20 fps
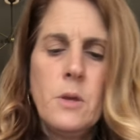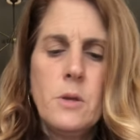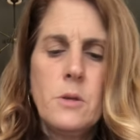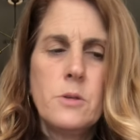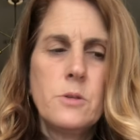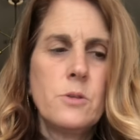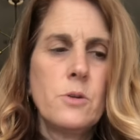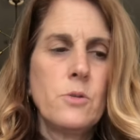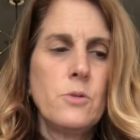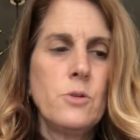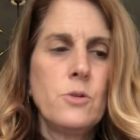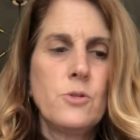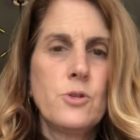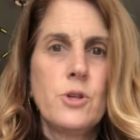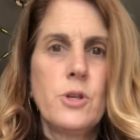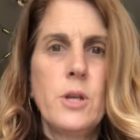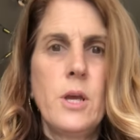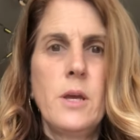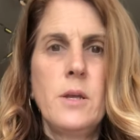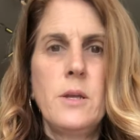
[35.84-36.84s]
So you
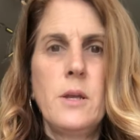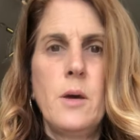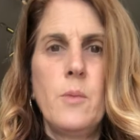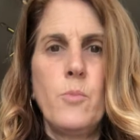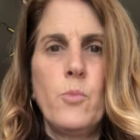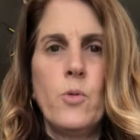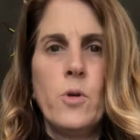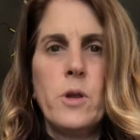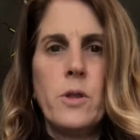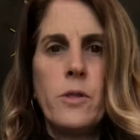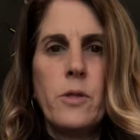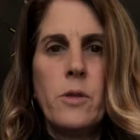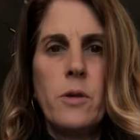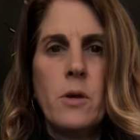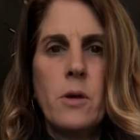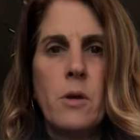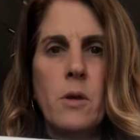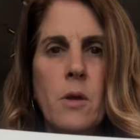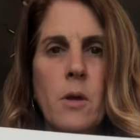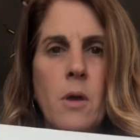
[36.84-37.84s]
should end up with
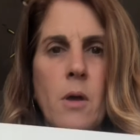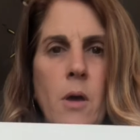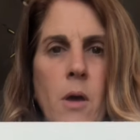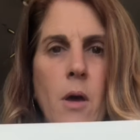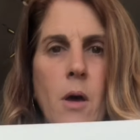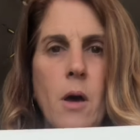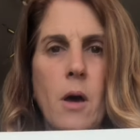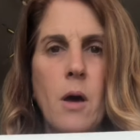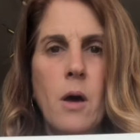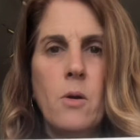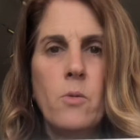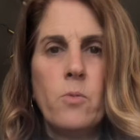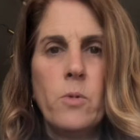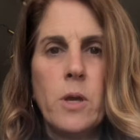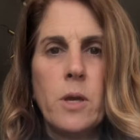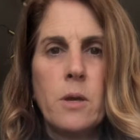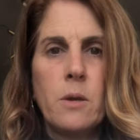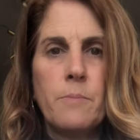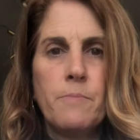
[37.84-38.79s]
a ring.